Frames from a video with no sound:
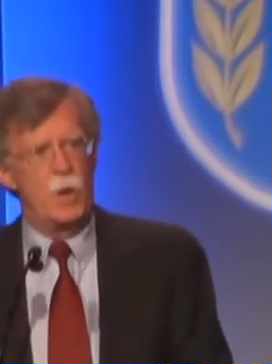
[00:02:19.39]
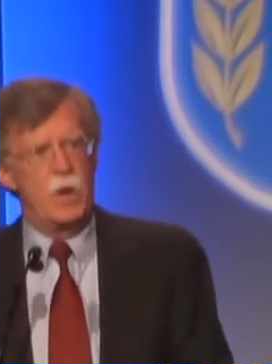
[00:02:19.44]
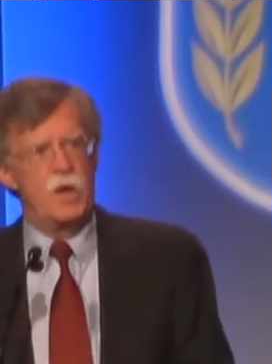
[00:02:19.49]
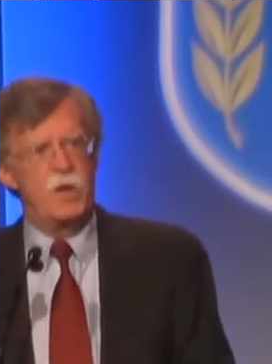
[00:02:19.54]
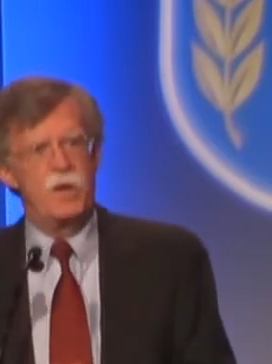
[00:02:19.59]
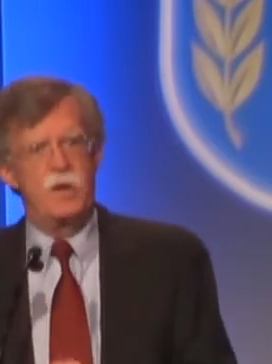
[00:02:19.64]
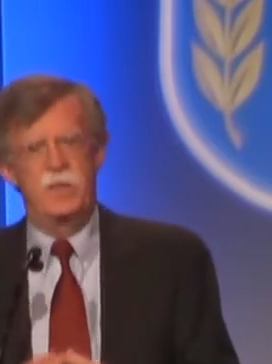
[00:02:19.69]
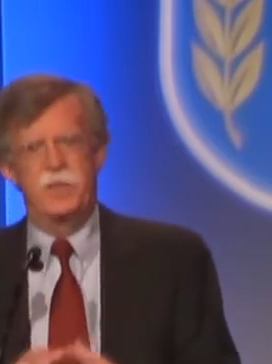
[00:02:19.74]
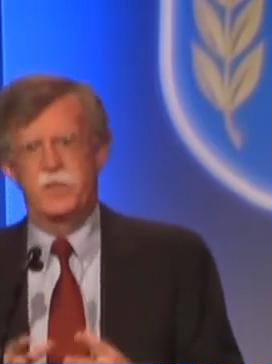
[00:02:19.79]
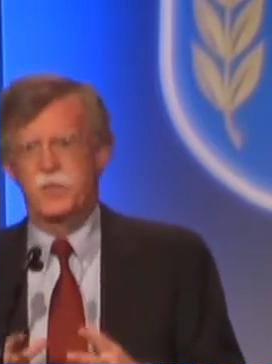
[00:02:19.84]

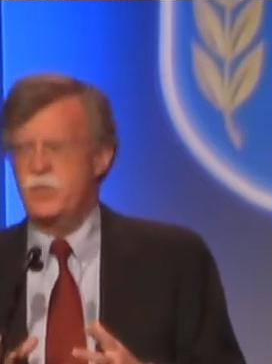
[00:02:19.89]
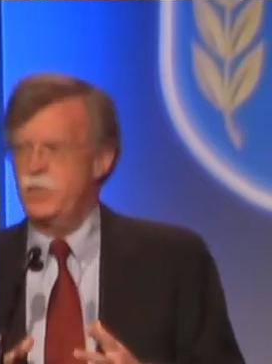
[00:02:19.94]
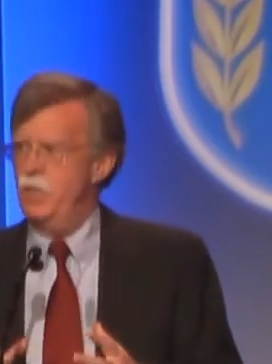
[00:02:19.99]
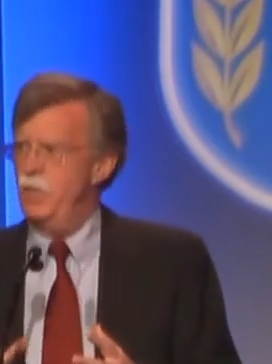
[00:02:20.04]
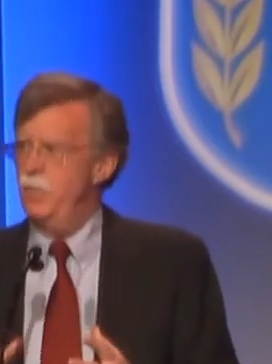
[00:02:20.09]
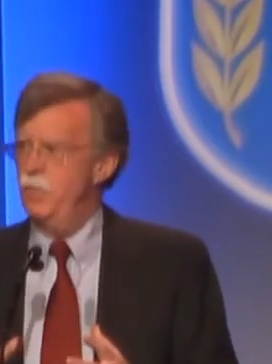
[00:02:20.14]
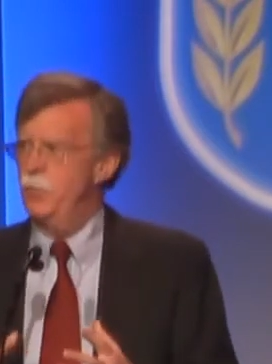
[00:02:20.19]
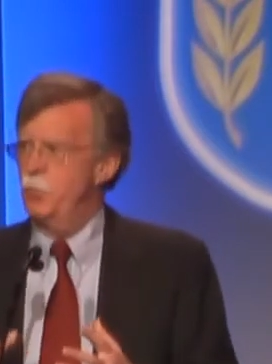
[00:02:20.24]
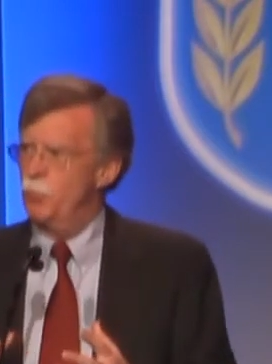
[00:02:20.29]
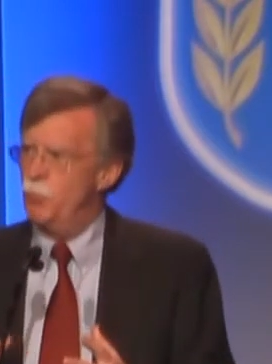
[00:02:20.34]
awareness
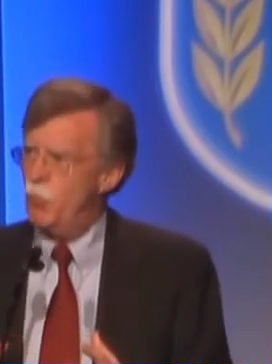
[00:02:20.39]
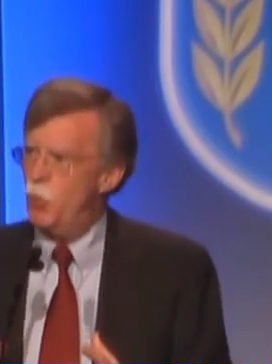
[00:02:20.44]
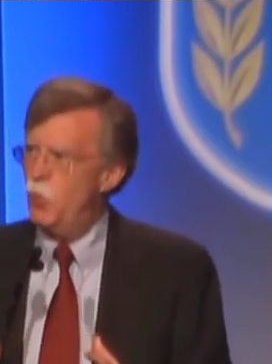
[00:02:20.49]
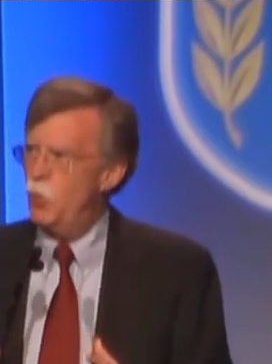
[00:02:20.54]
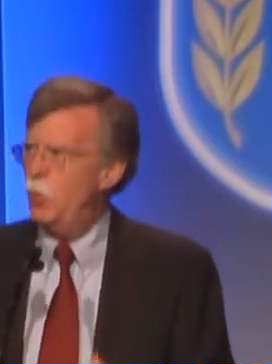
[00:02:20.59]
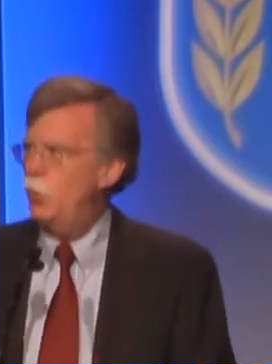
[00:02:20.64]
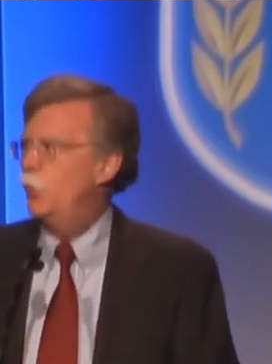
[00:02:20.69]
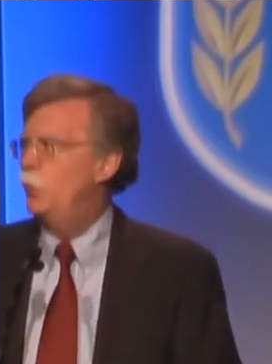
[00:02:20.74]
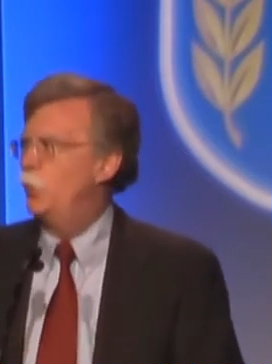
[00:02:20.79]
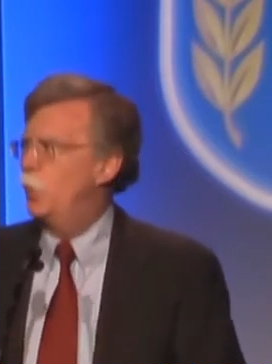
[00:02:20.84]
of the
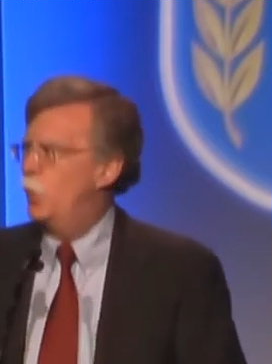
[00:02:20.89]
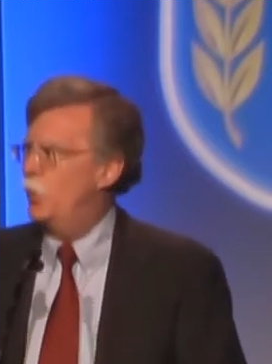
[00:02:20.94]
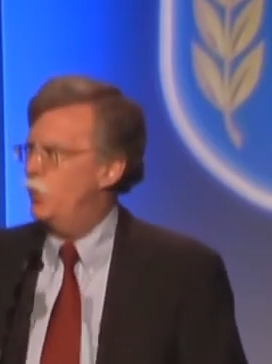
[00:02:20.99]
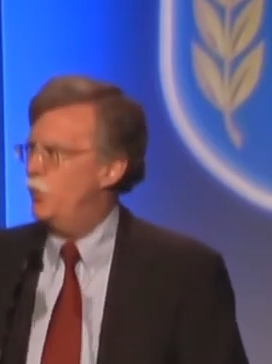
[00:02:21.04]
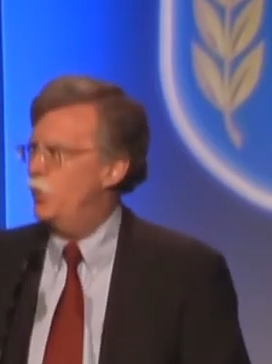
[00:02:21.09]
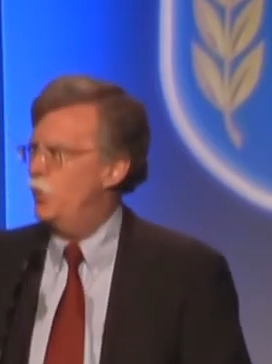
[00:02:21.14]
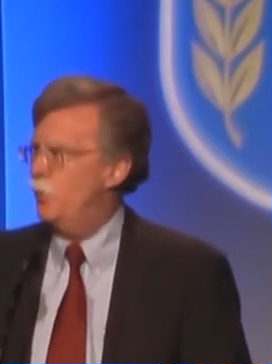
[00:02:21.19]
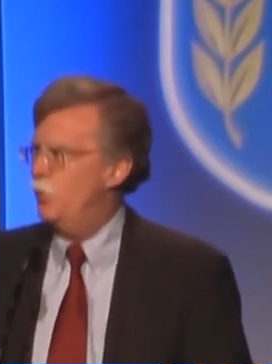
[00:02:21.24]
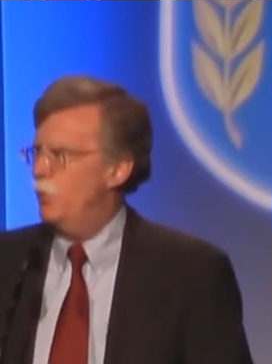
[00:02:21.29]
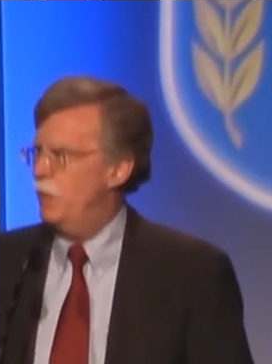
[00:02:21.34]
role
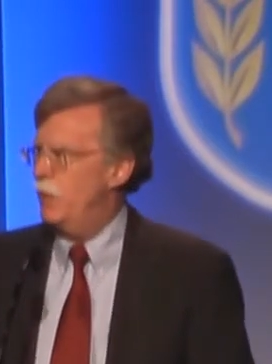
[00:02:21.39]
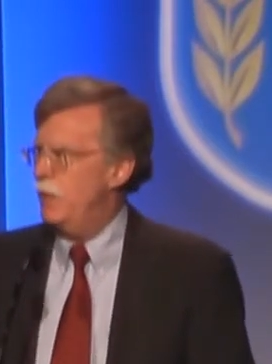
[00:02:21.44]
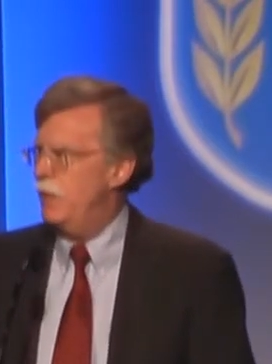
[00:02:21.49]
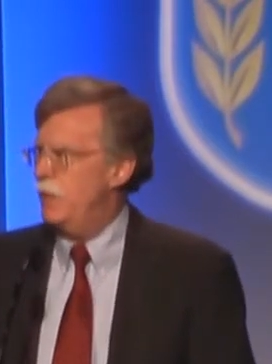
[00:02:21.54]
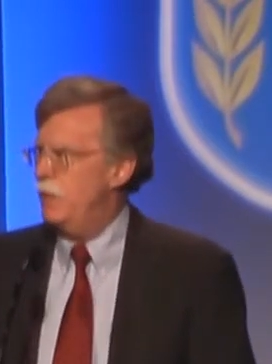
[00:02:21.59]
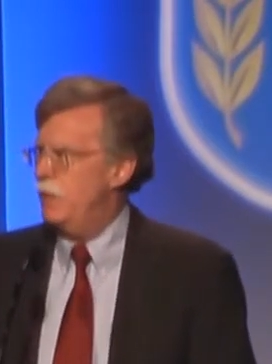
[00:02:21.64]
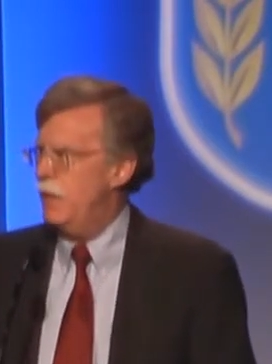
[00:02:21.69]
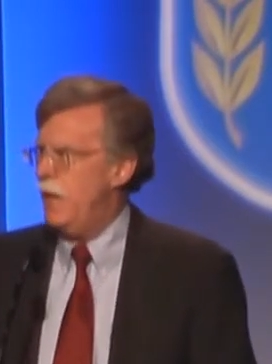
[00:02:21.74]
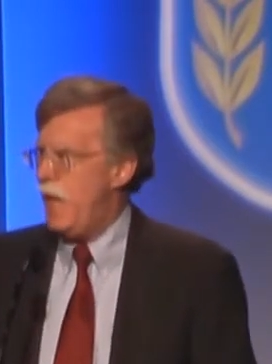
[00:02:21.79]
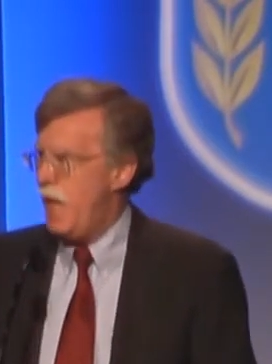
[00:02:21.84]
North
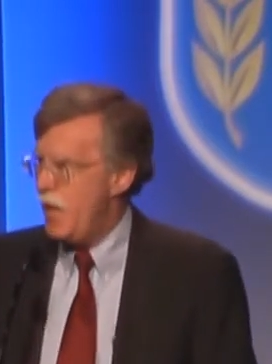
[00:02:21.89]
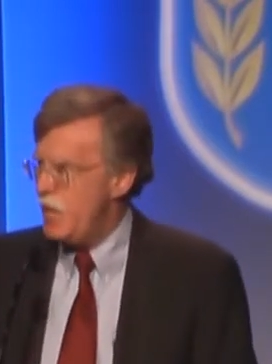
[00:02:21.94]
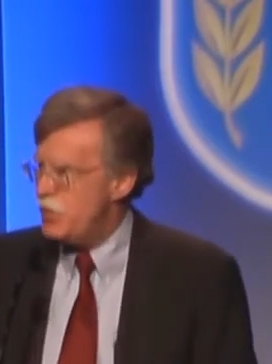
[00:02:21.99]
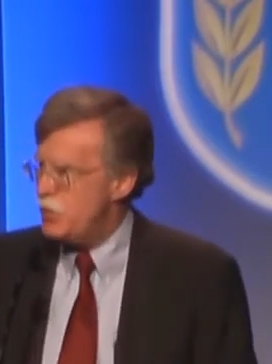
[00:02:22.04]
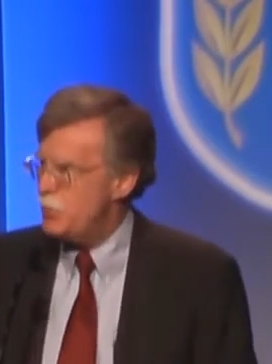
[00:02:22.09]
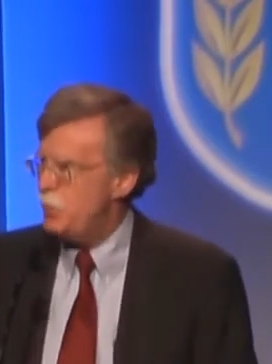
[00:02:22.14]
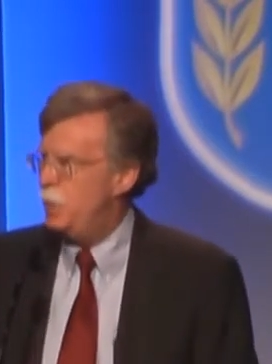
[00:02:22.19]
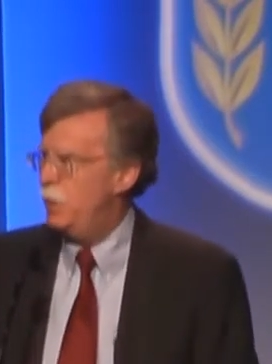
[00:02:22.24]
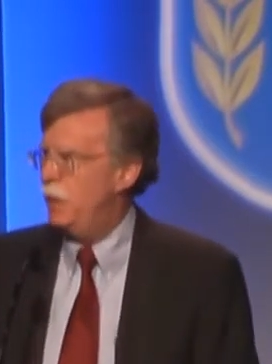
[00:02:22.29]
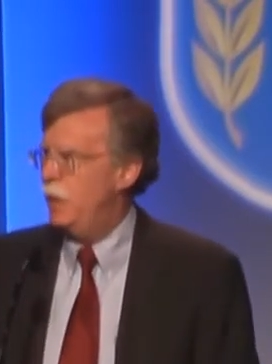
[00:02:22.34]
Korea
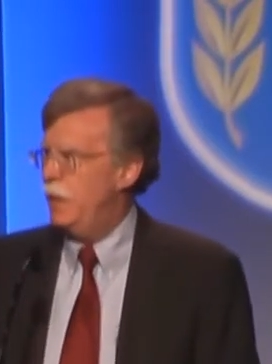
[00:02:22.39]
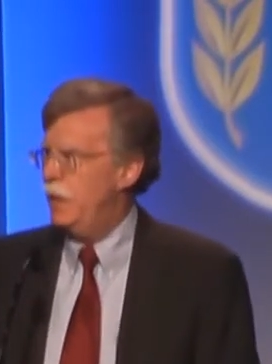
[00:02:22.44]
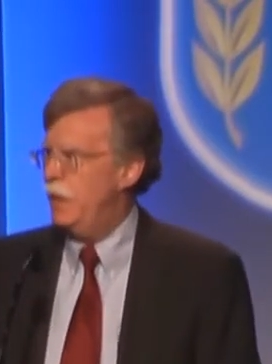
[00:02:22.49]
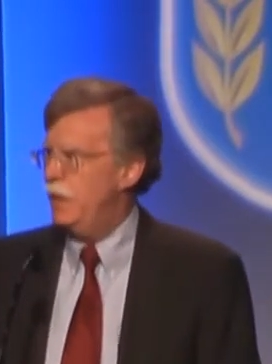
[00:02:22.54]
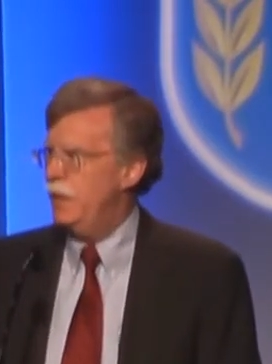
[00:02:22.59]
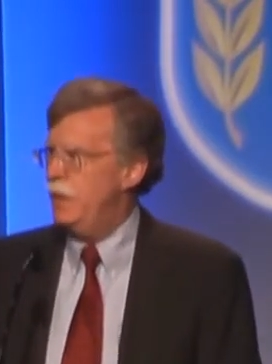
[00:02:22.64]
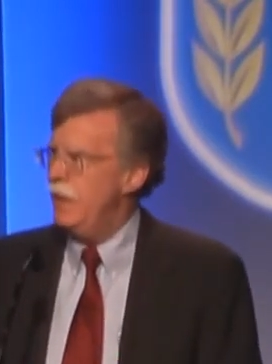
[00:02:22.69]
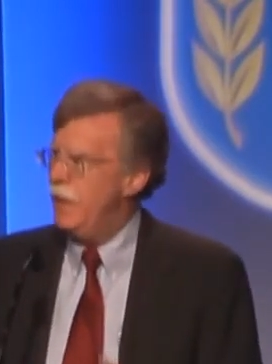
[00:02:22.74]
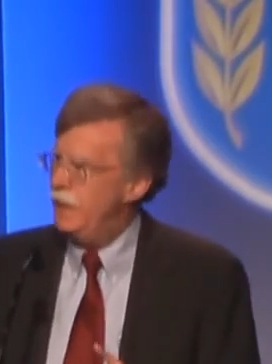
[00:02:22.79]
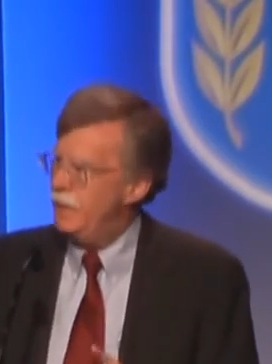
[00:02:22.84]
has
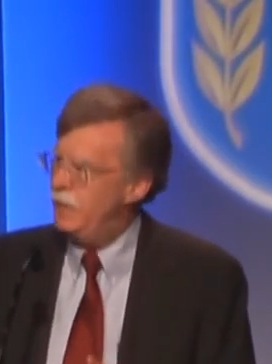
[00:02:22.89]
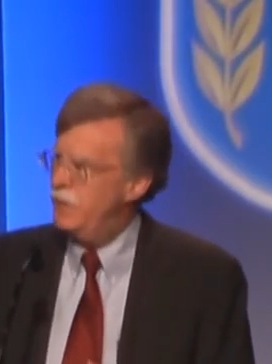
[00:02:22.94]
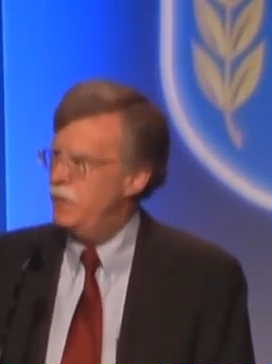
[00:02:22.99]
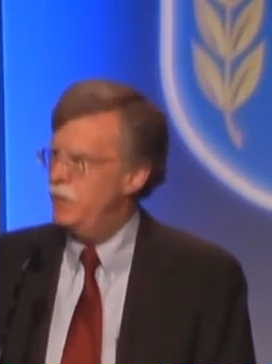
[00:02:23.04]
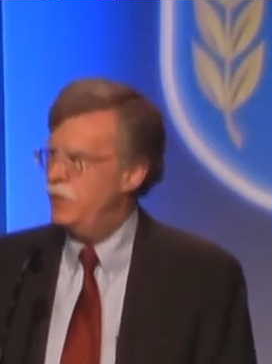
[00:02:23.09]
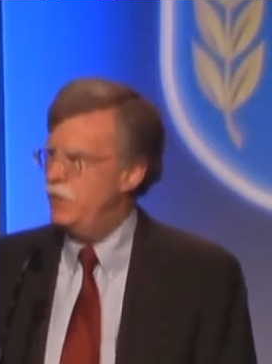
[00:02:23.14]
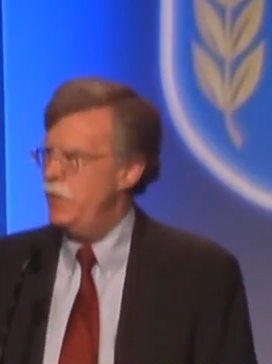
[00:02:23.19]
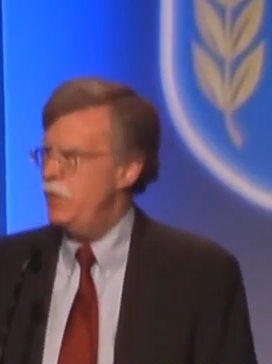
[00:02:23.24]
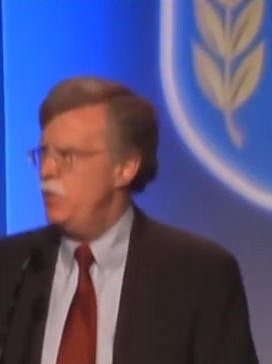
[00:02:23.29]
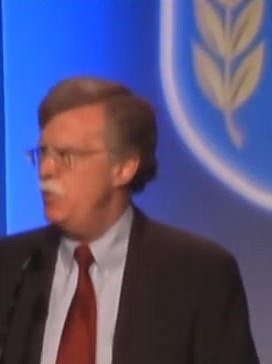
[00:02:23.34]
played and
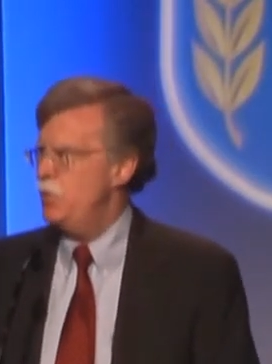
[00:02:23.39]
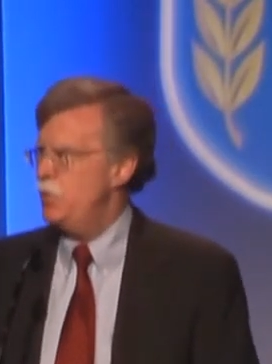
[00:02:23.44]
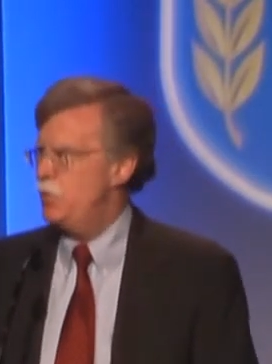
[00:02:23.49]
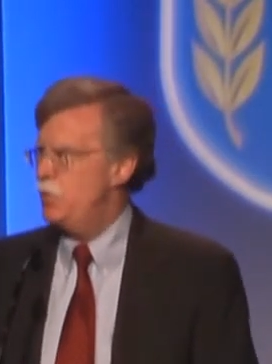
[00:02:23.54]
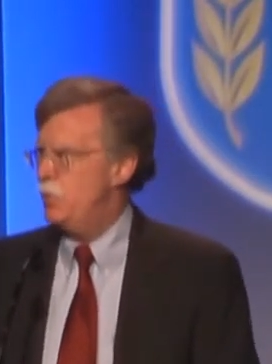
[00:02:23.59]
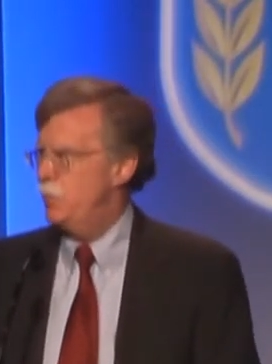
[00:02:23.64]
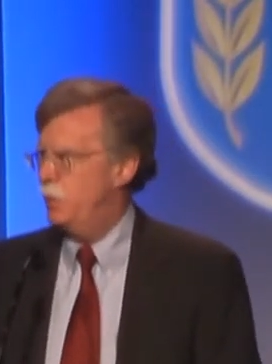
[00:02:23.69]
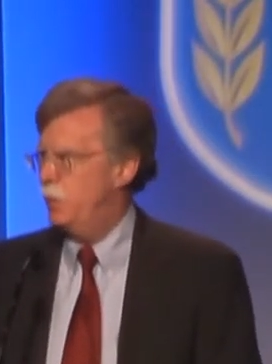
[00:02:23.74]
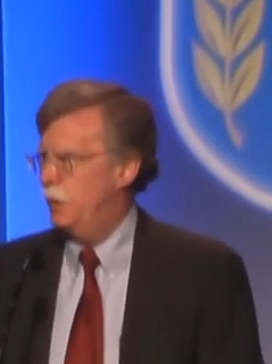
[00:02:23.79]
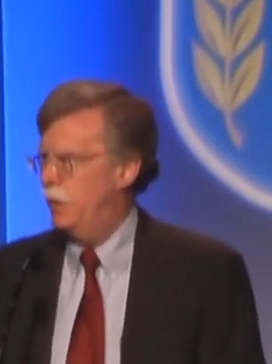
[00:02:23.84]

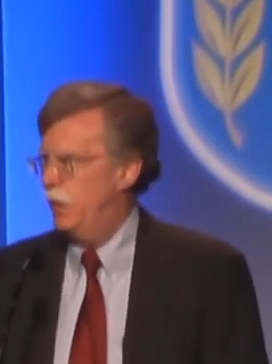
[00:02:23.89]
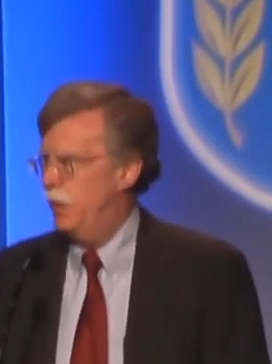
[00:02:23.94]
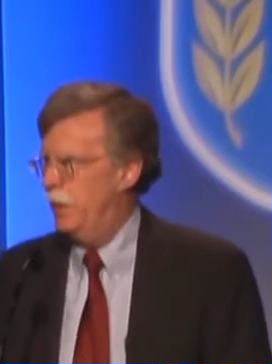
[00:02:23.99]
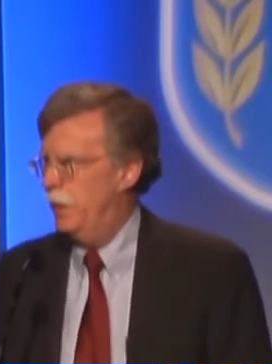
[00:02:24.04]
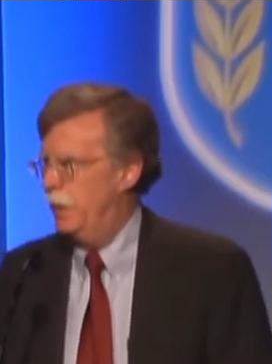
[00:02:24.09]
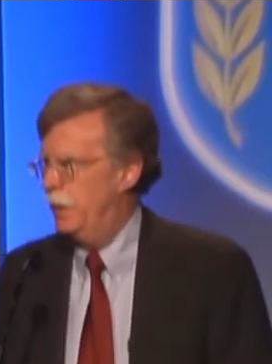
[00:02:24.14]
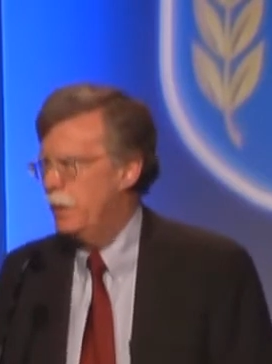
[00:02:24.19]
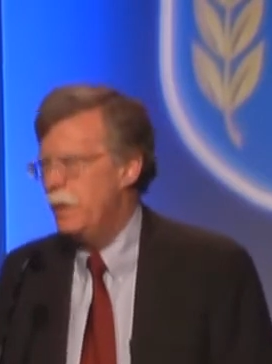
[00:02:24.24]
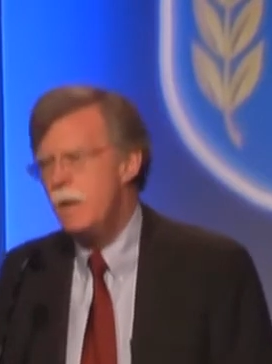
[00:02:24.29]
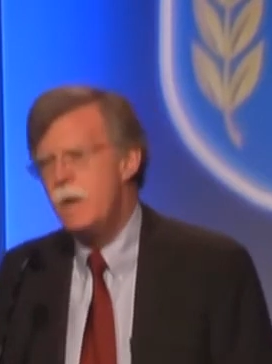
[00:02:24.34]
continues to play